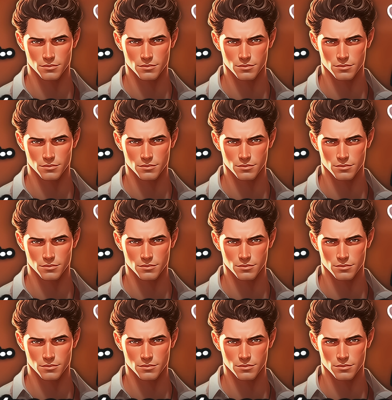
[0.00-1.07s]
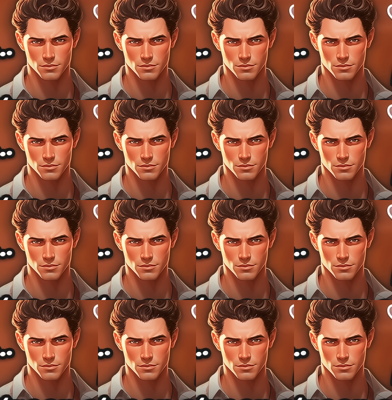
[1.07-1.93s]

No one is speaking in this clip.